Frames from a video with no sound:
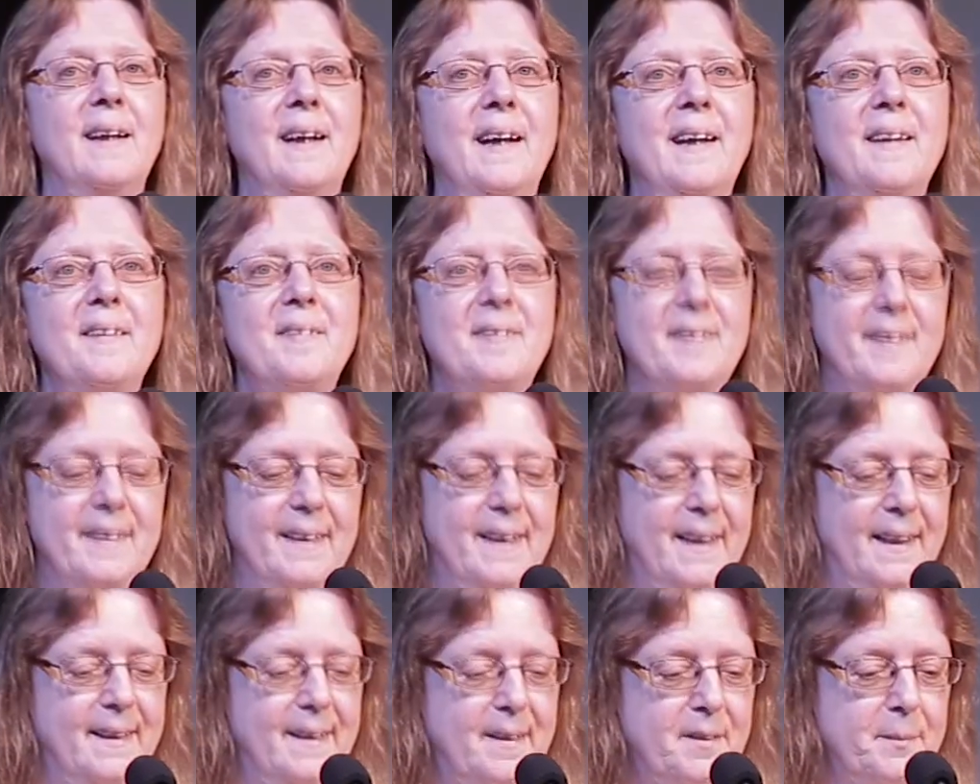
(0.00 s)
As
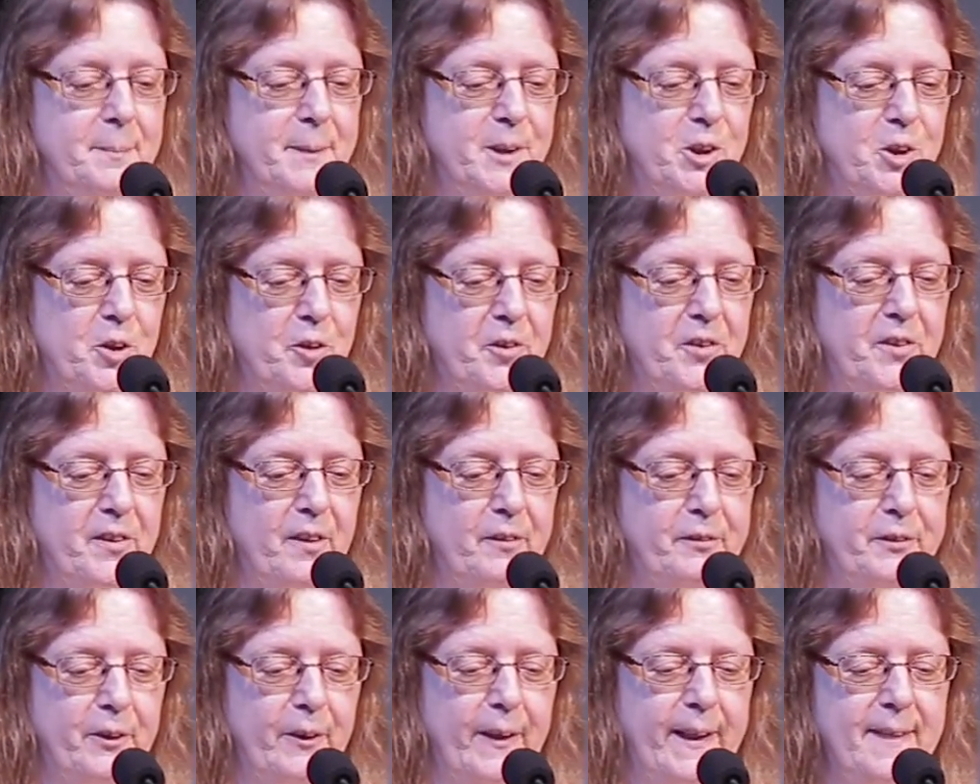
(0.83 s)
Elisabeth
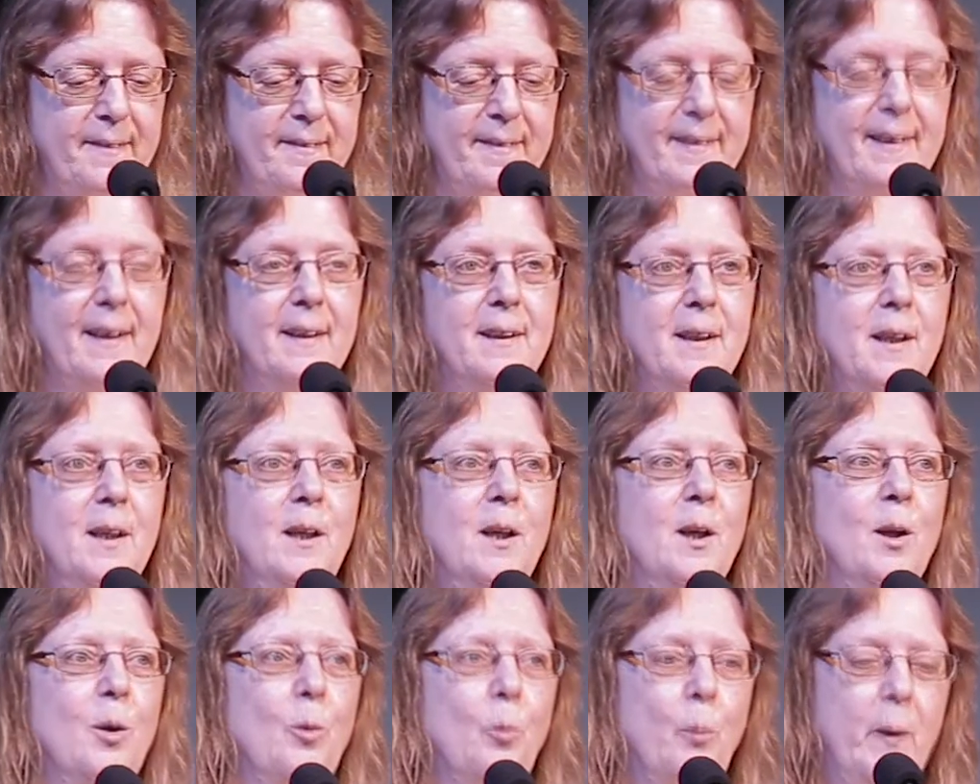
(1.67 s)
Schüssler-Fiorenza,
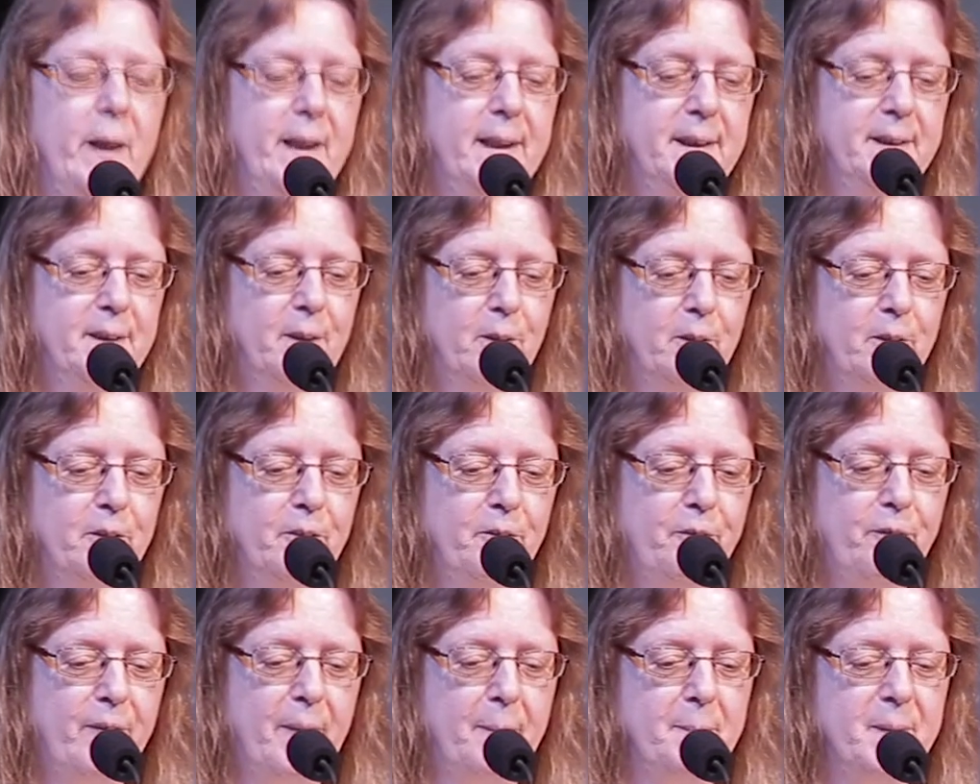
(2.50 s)
well-known
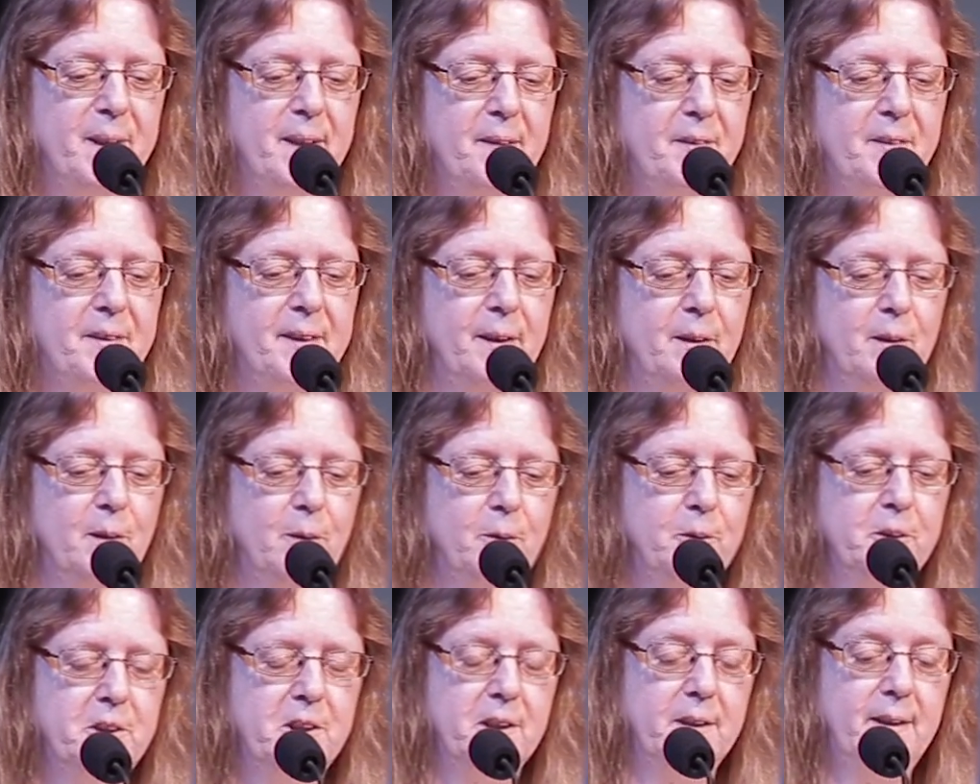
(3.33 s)
feminist
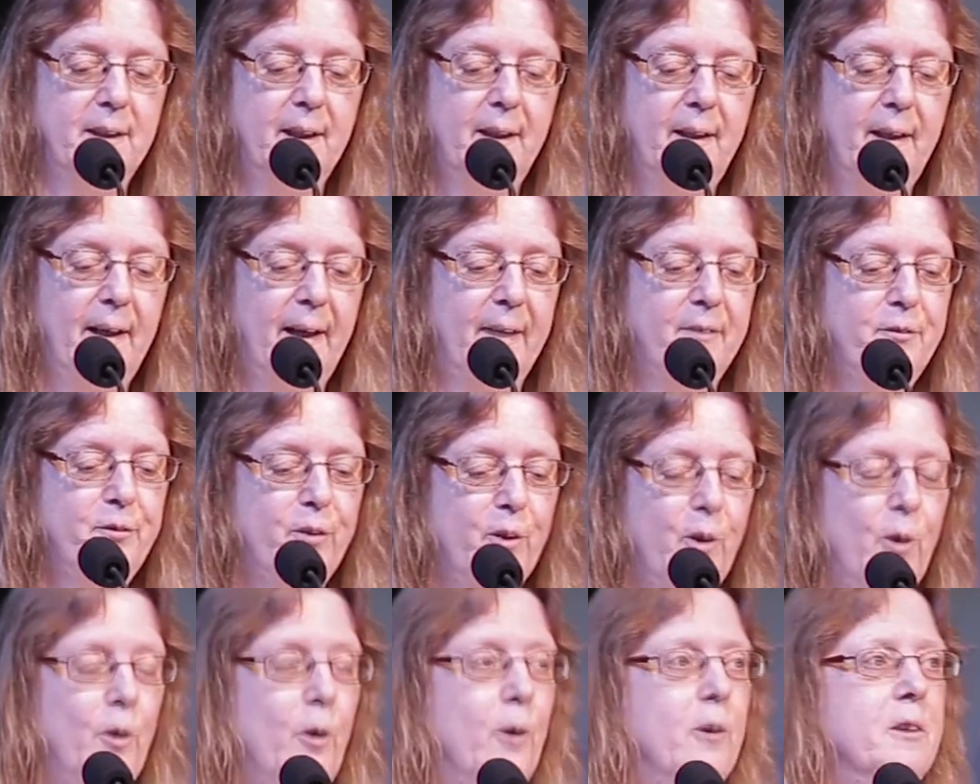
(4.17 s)
theologian and
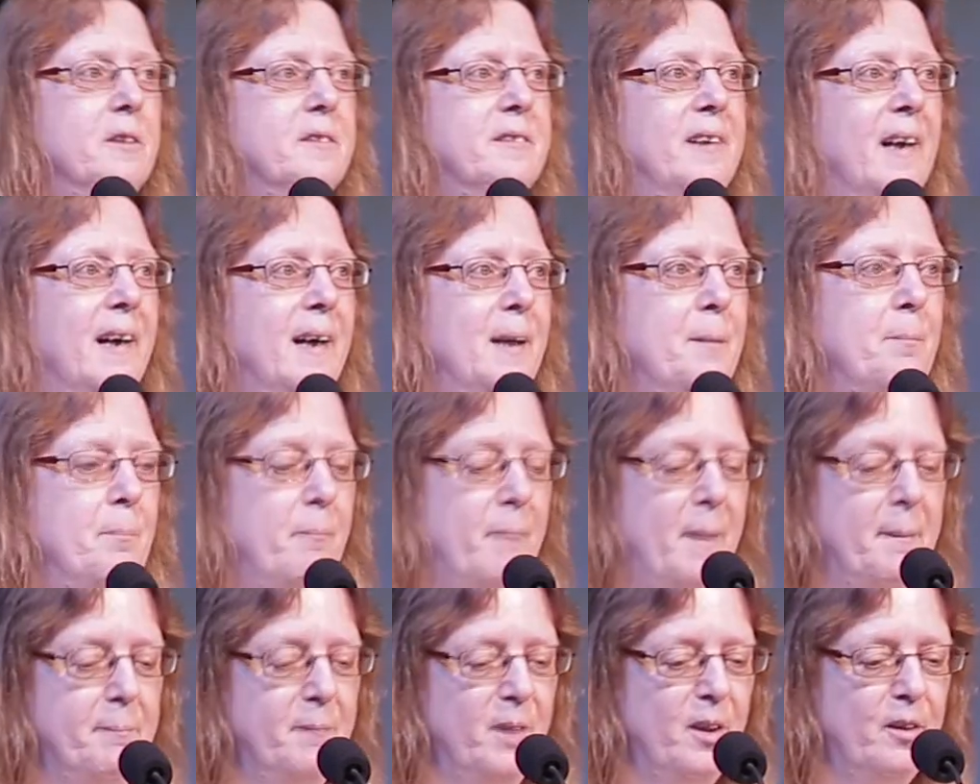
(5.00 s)
for a long time
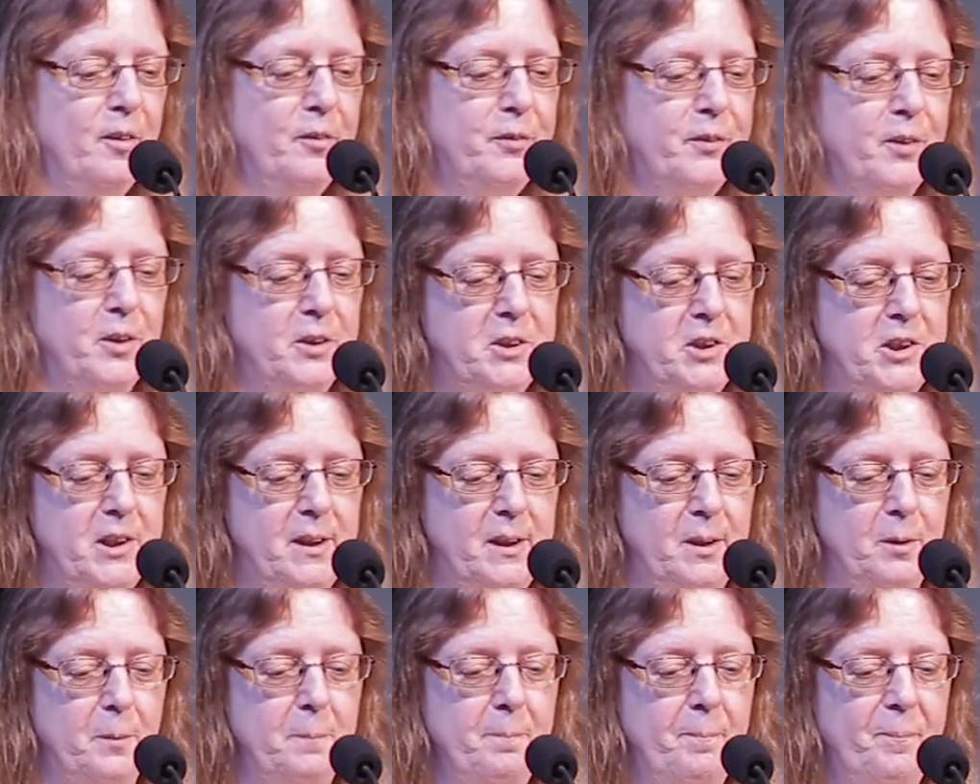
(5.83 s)
member of
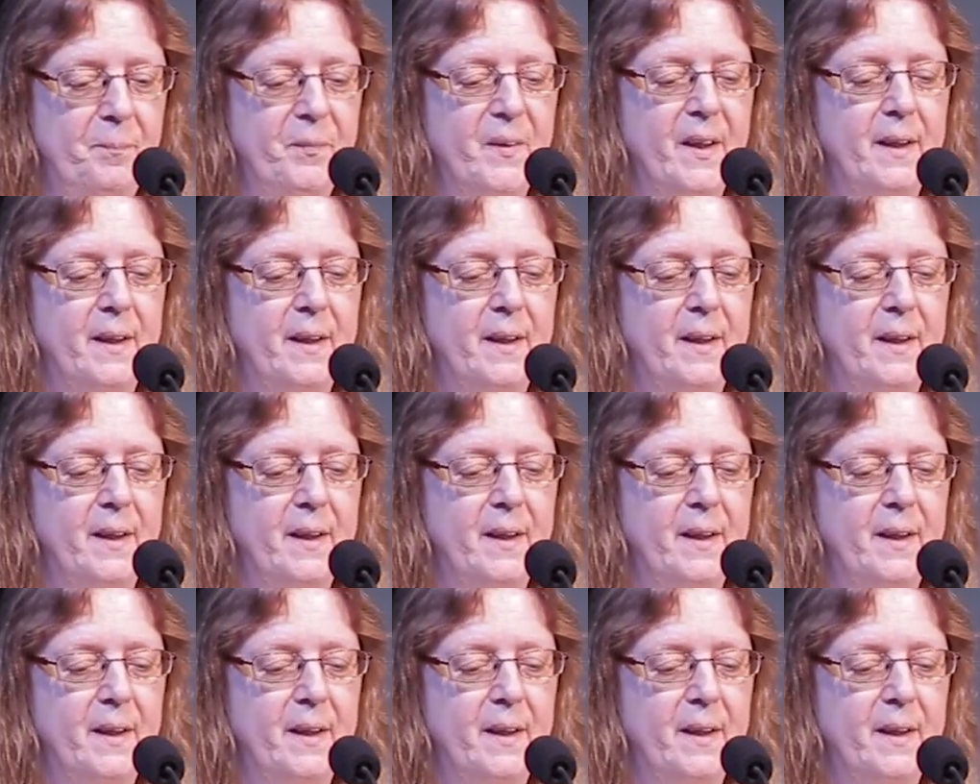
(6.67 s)
Concilium,